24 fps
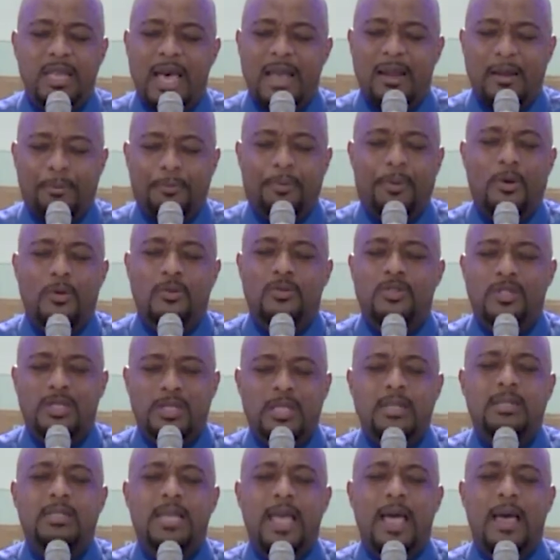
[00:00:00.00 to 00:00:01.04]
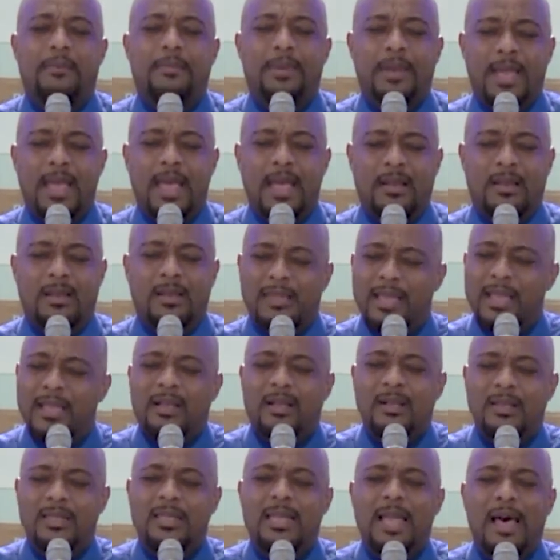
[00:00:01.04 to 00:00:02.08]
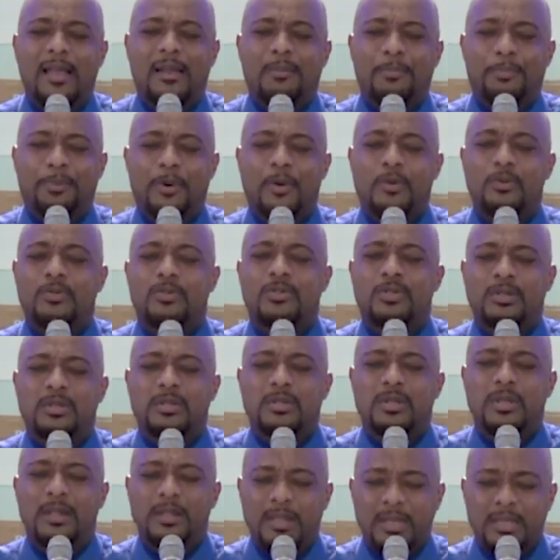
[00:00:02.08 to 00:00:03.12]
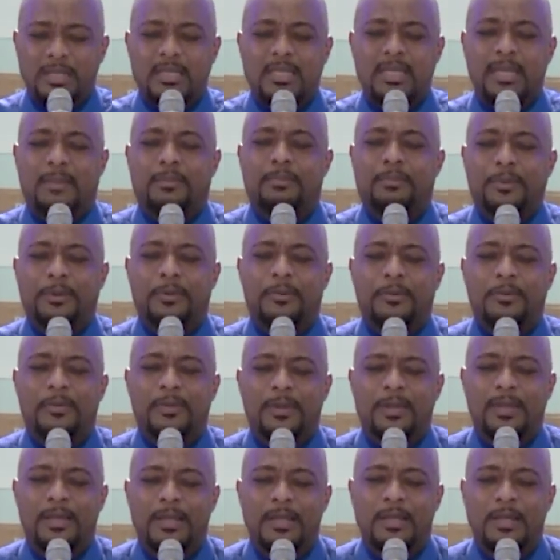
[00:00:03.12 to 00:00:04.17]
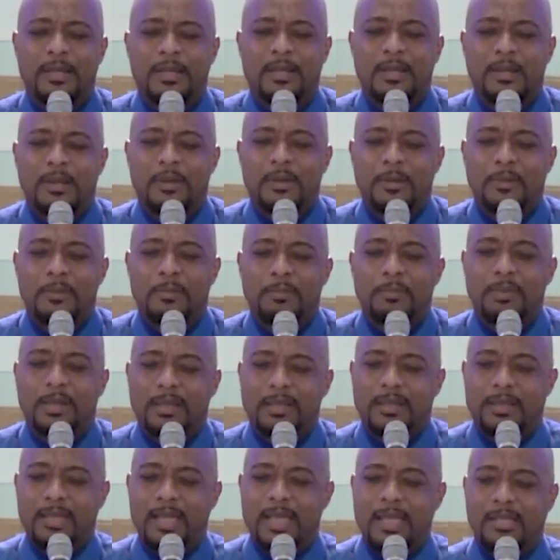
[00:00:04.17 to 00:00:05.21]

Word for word: approach the tabernacle. They could not approach the temple. But thanks